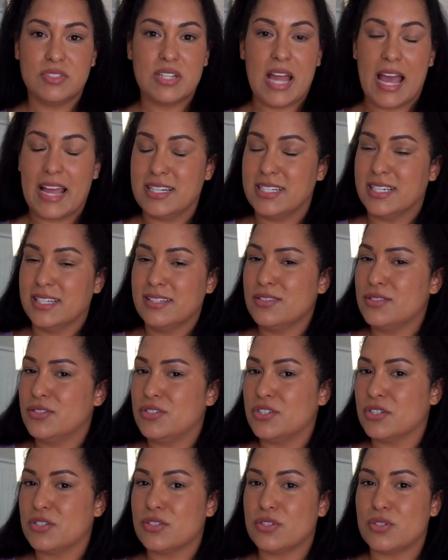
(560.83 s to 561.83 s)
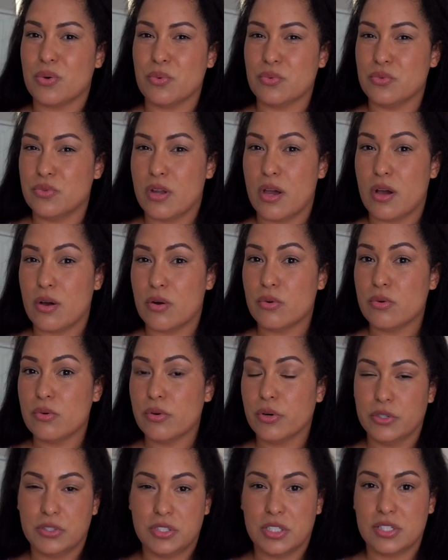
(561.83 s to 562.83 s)
I guess just don't know
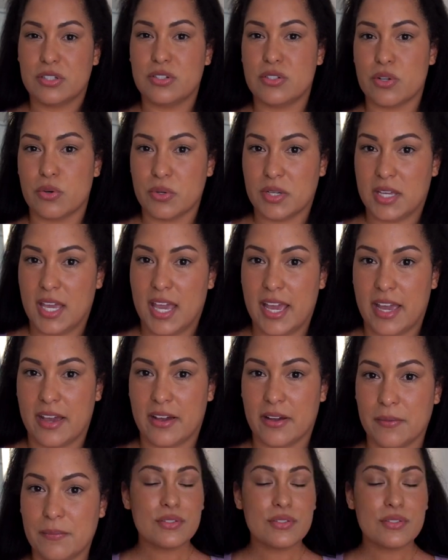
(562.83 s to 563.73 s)
or just don't care.